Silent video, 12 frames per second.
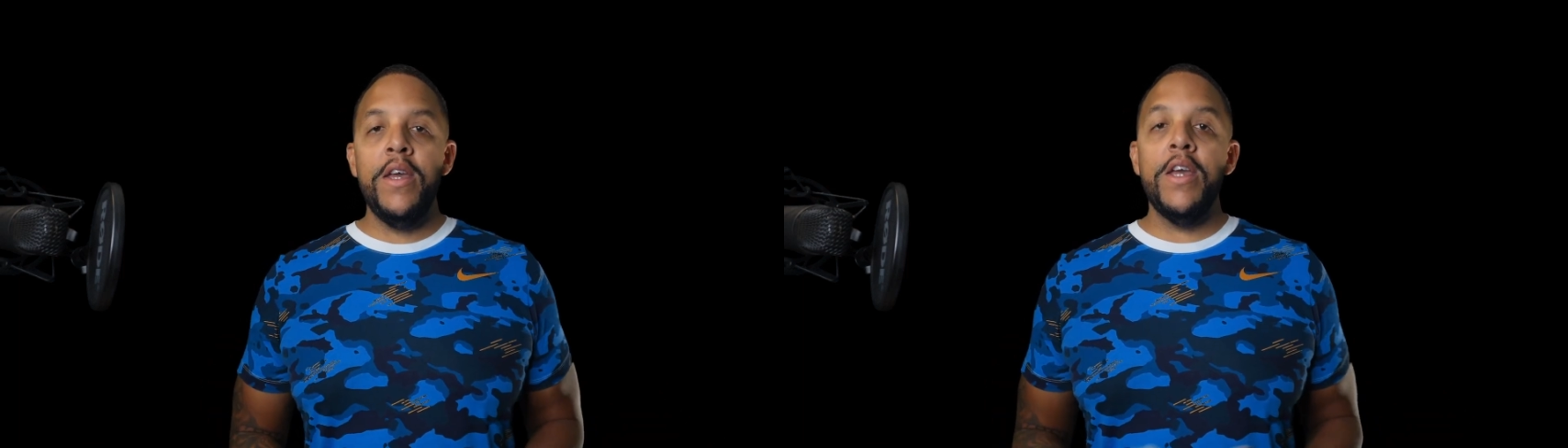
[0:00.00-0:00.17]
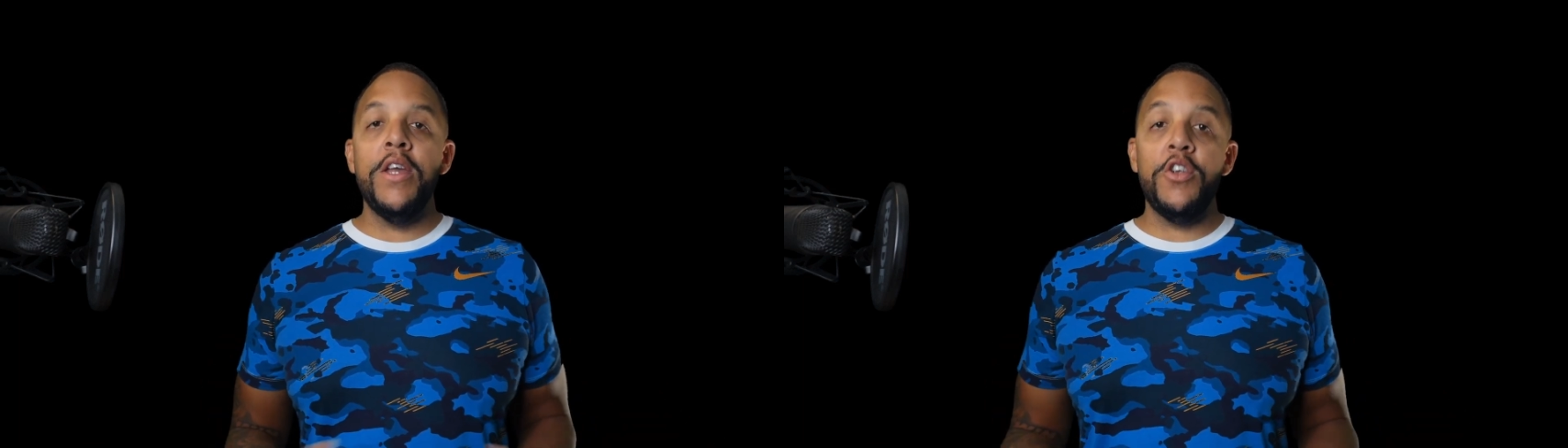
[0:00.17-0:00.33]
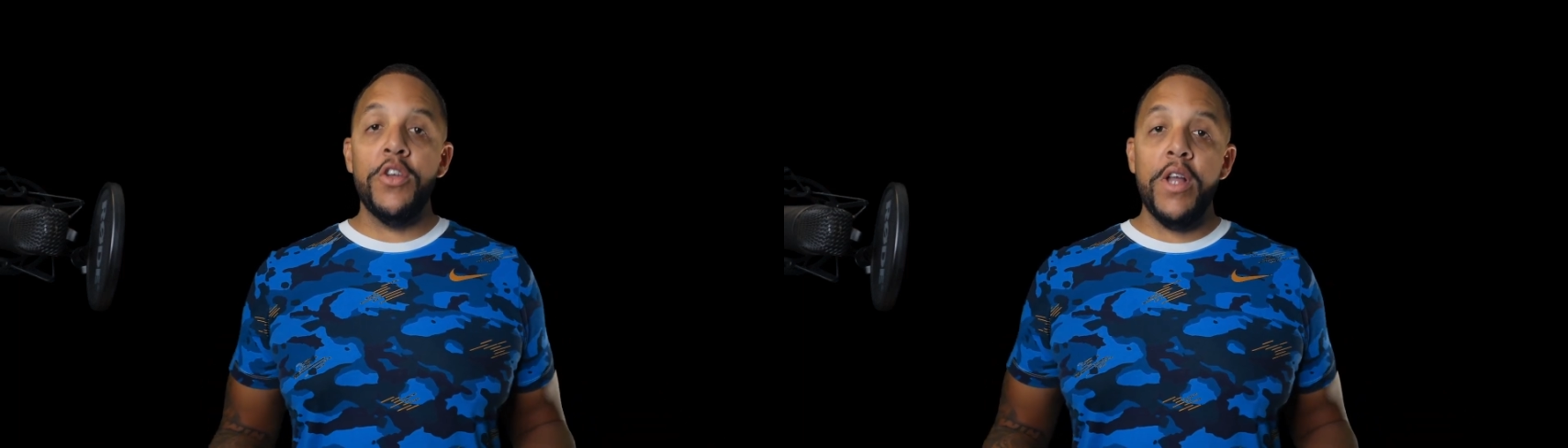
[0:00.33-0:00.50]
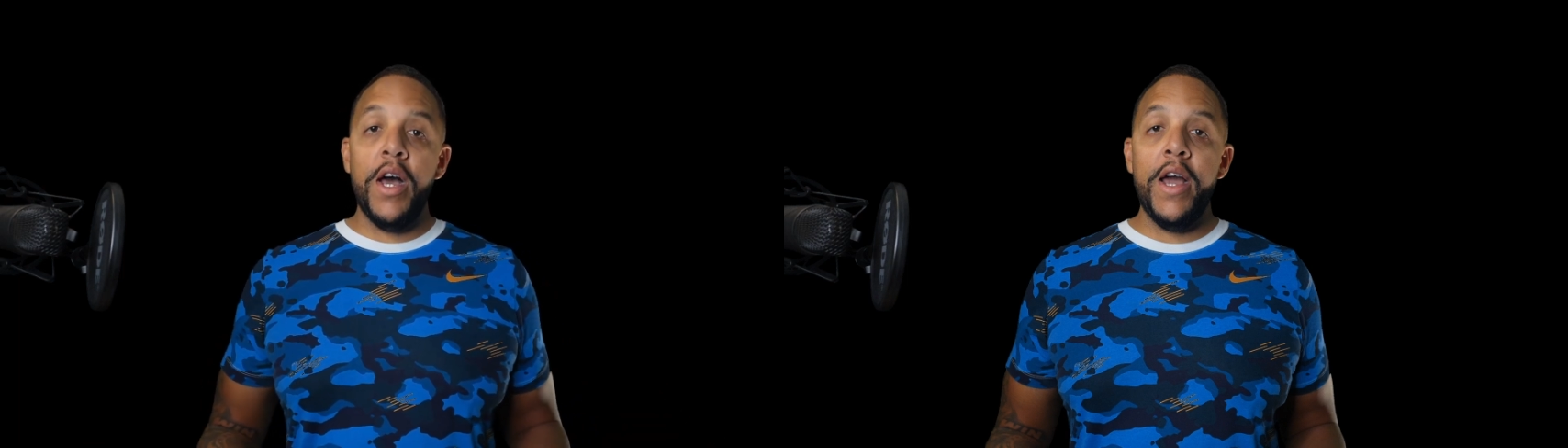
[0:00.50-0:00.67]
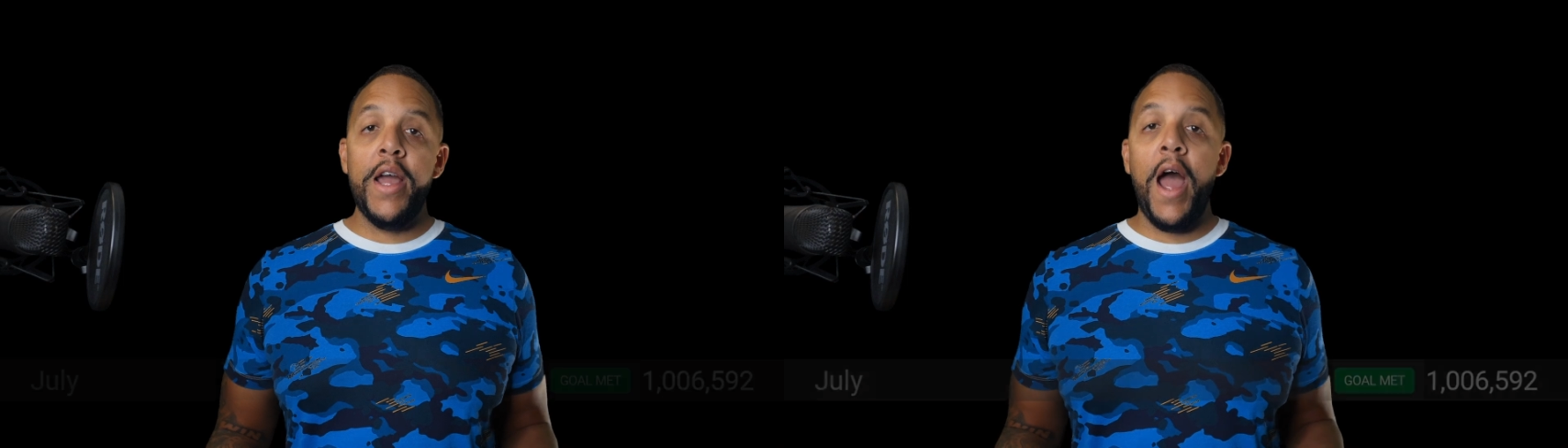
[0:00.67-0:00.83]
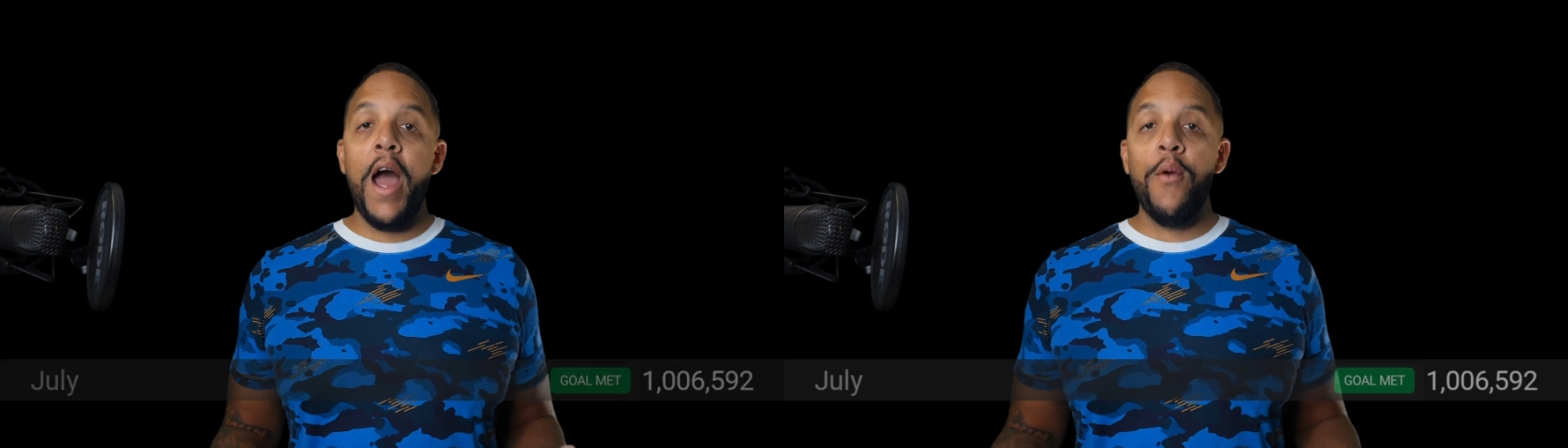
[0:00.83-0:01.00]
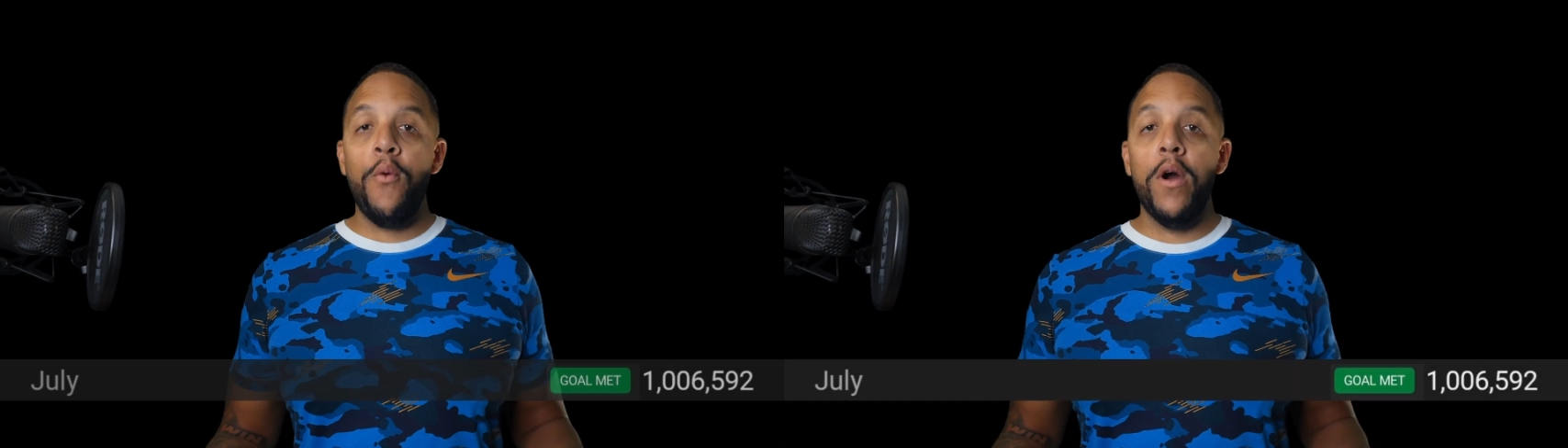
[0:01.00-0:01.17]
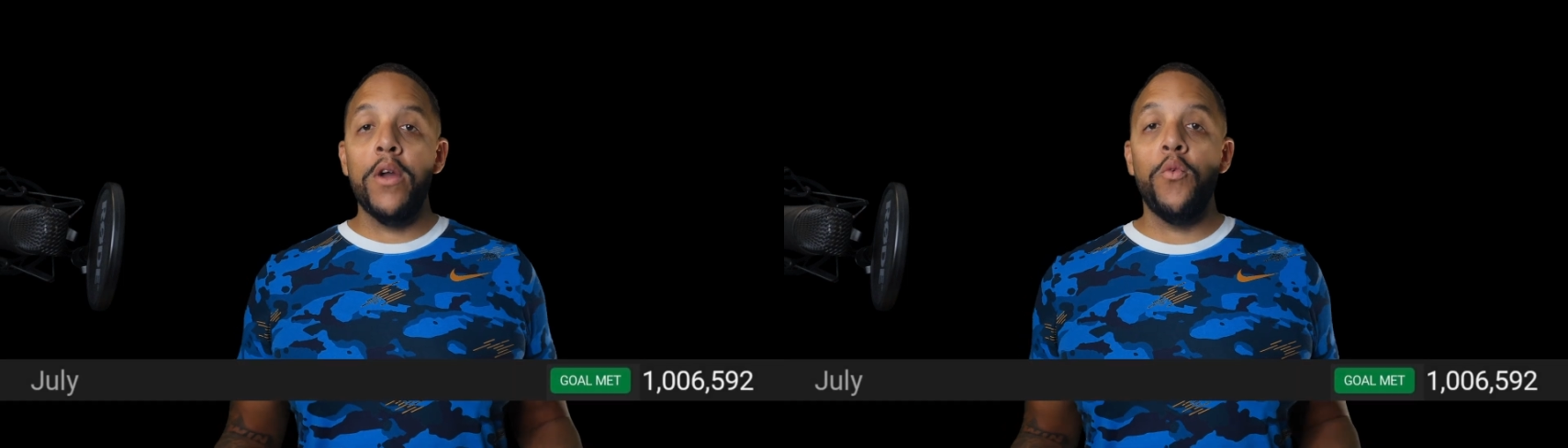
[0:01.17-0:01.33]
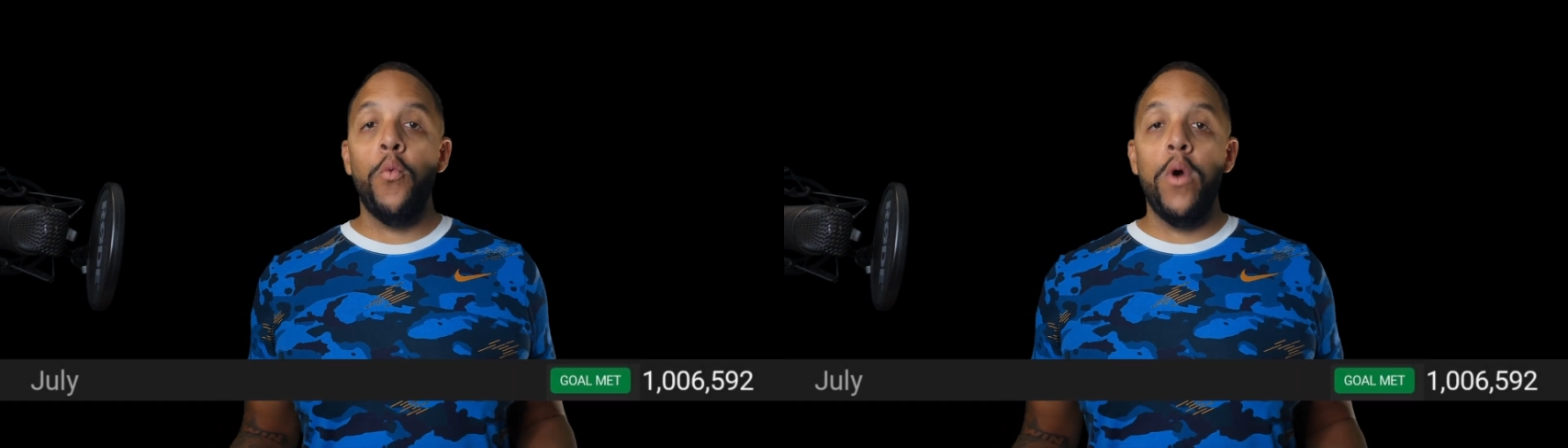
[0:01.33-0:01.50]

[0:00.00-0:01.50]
In July, I walked